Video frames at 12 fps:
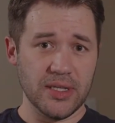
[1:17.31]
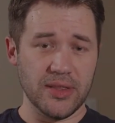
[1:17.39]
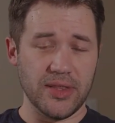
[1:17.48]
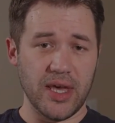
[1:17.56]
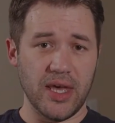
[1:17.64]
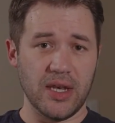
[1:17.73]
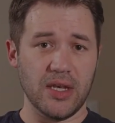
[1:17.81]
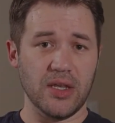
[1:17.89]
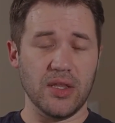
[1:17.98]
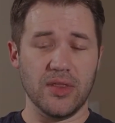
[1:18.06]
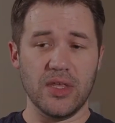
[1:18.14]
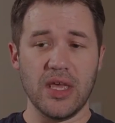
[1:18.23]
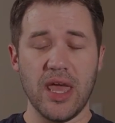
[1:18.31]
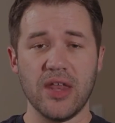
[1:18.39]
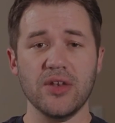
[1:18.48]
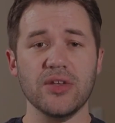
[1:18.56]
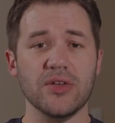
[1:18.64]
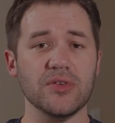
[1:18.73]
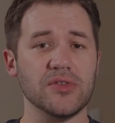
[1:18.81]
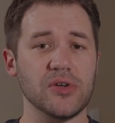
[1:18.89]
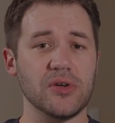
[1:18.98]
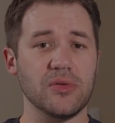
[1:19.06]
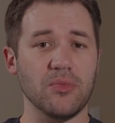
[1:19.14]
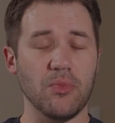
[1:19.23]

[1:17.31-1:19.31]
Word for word: that the end user